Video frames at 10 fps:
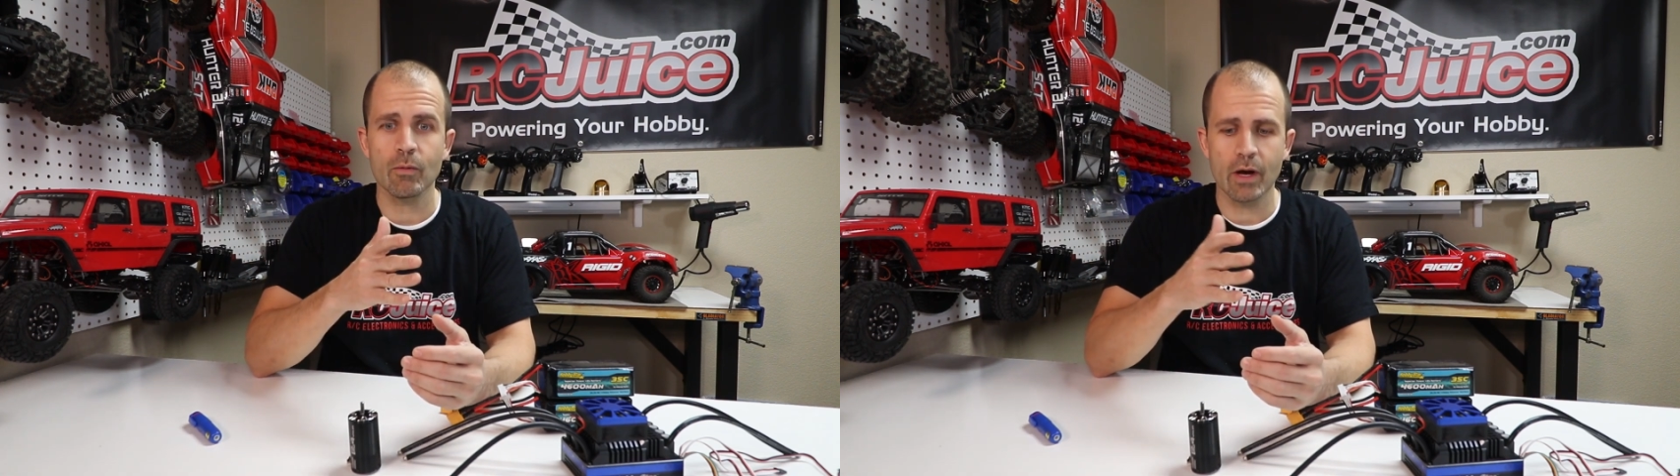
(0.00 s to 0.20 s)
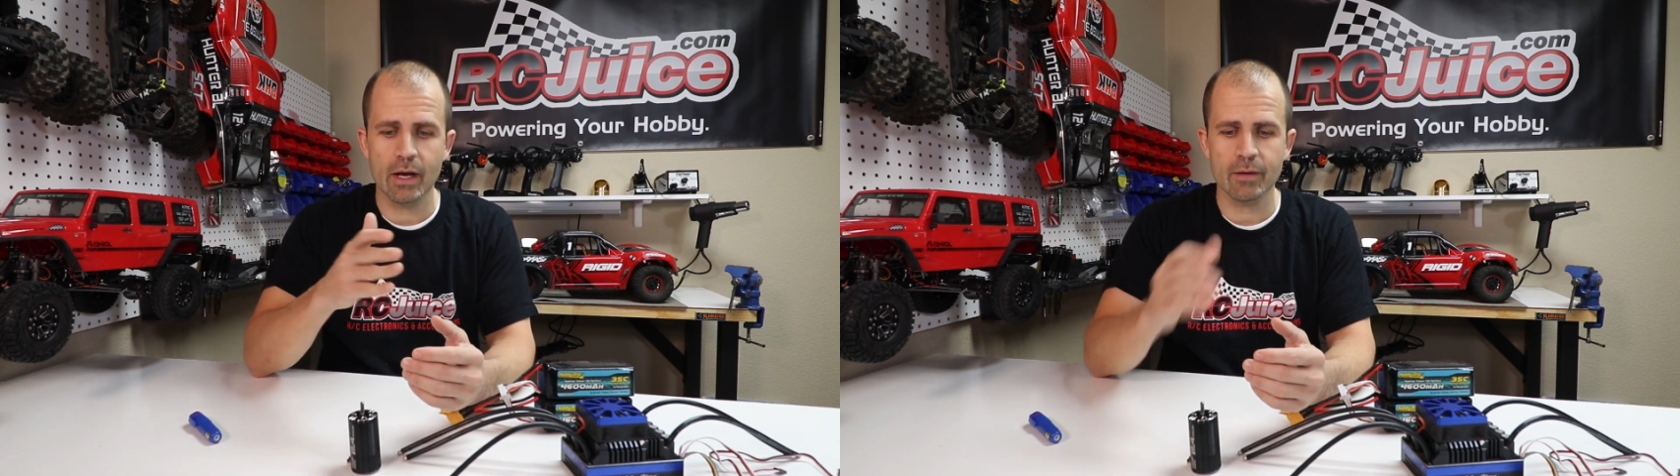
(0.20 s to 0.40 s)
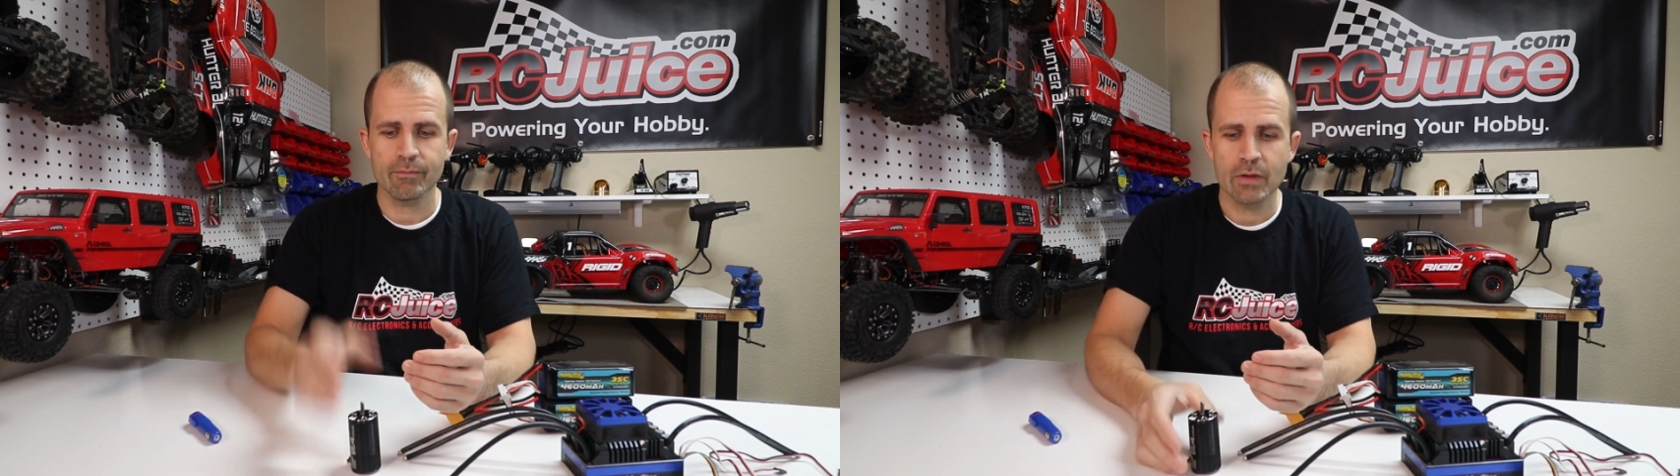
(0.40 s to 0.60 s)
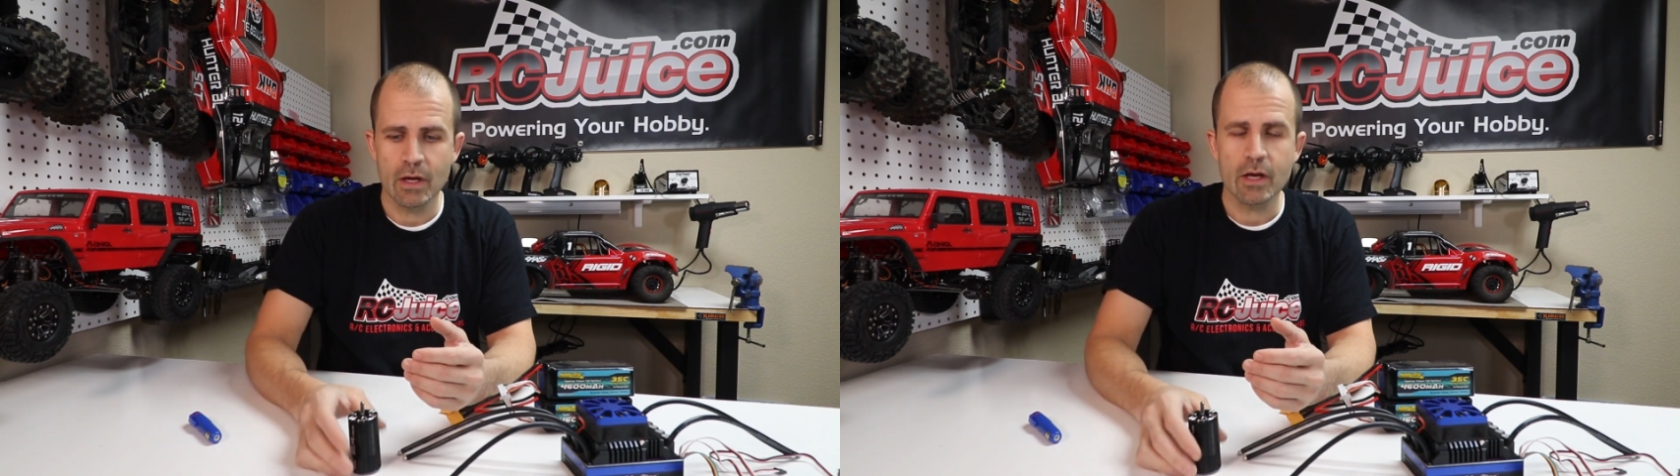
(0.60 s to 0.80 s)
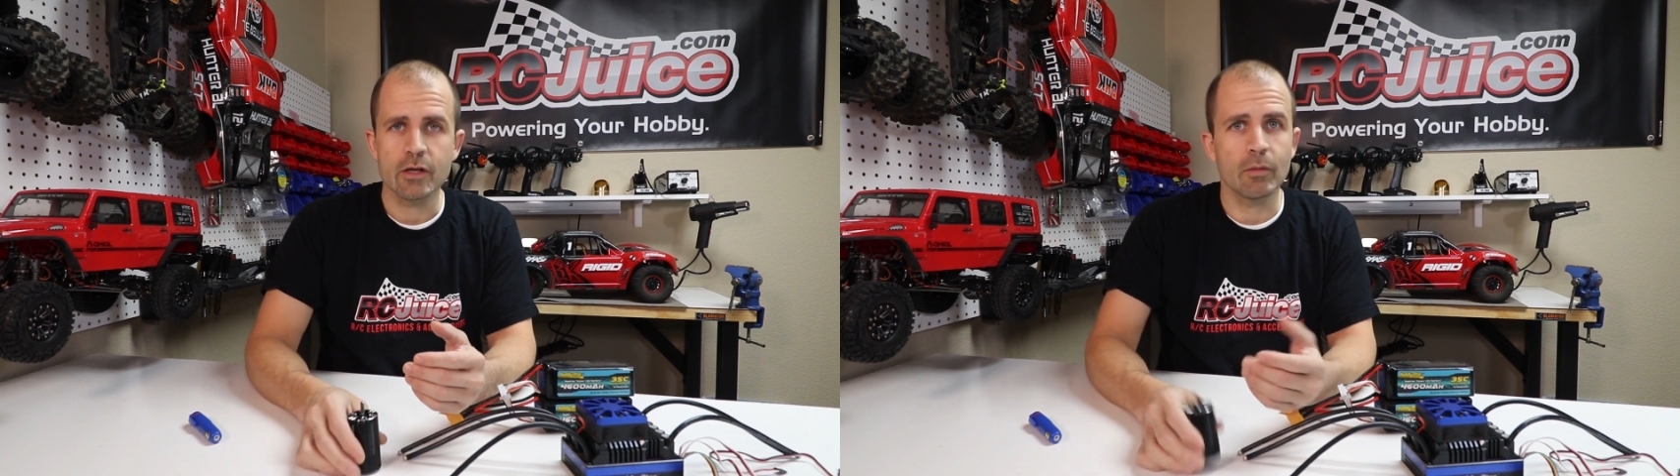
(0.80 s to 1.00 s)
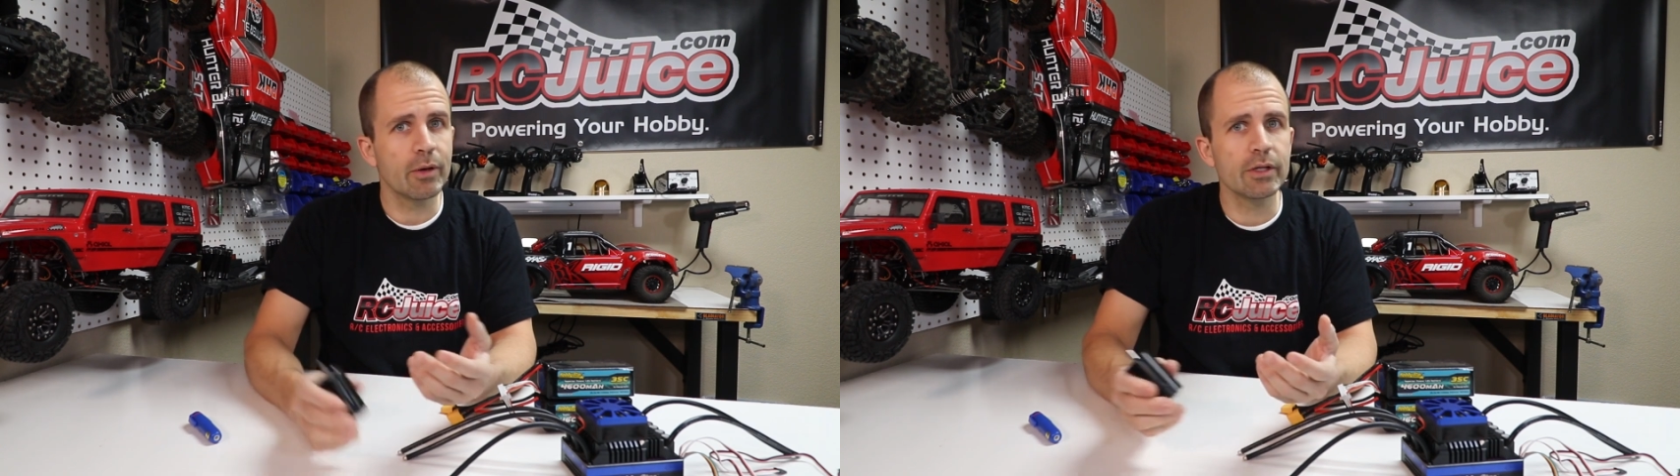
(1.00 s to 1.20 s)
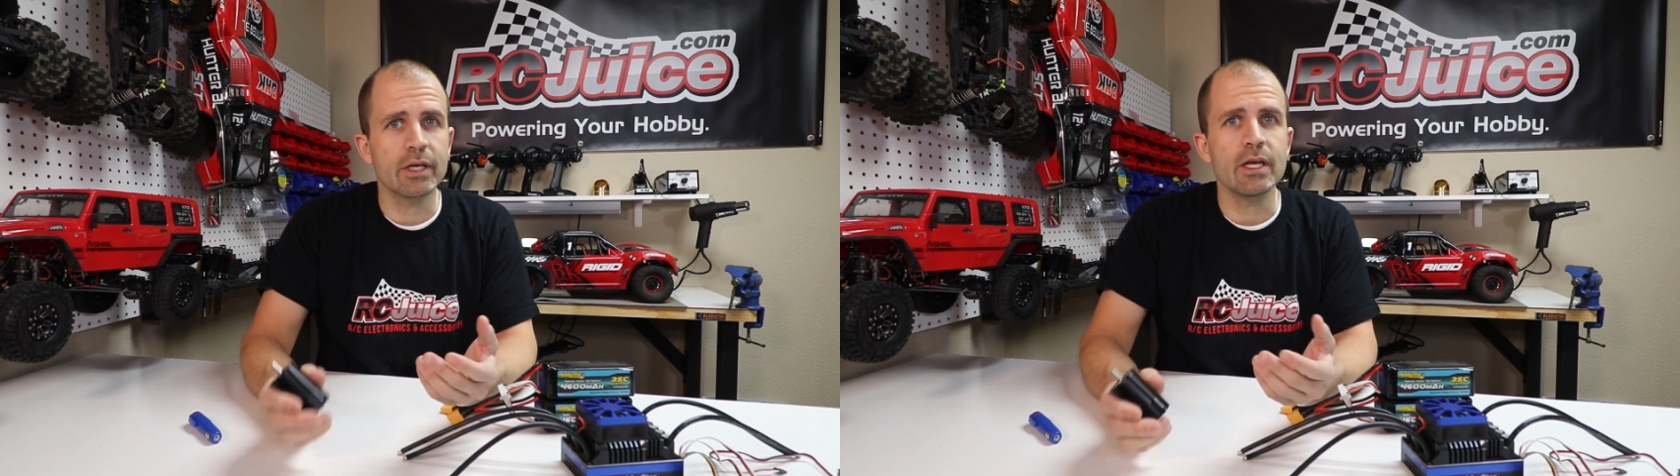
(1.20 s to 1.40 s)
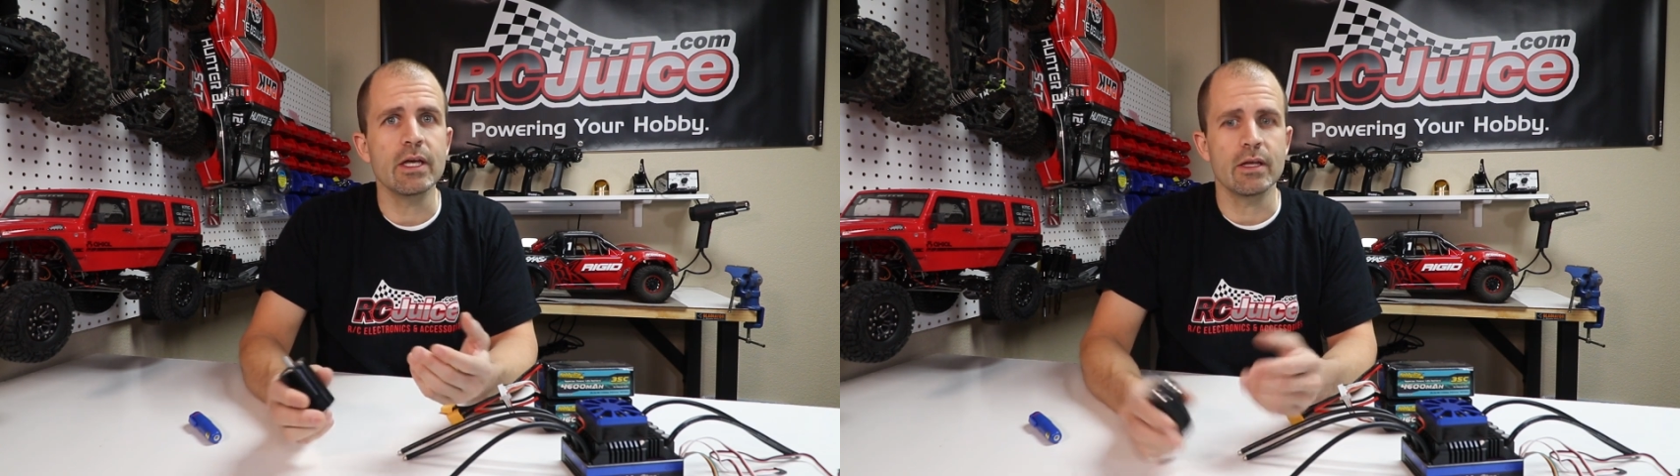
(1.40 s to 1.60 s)
away, you're
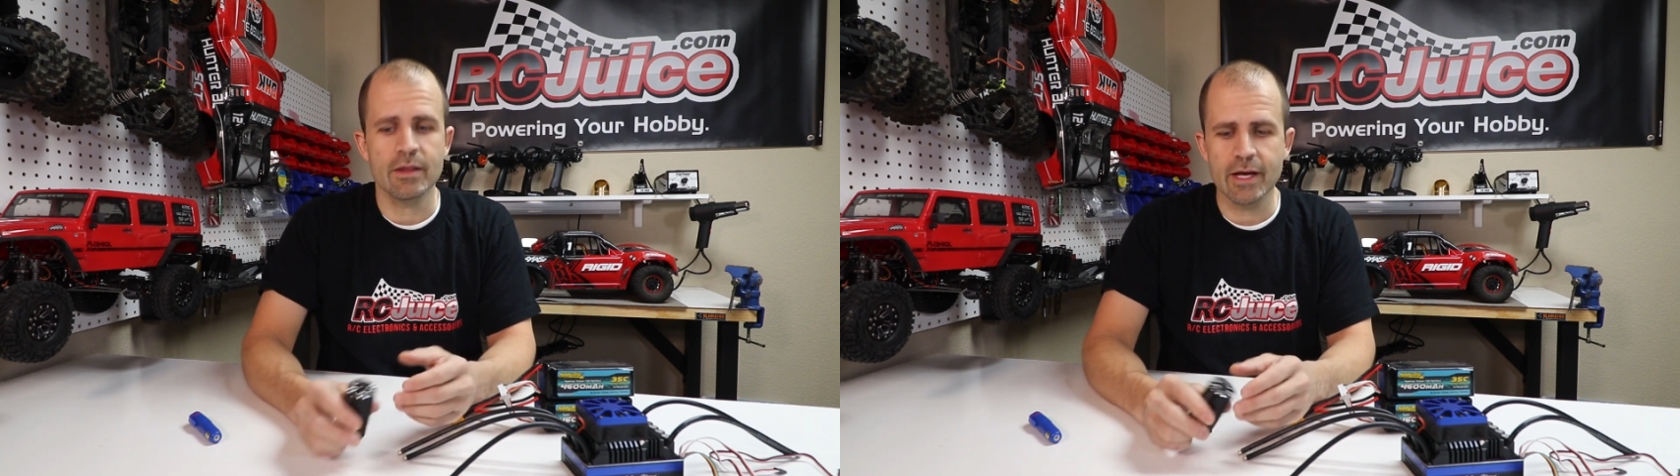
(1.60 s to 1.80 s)
building heat.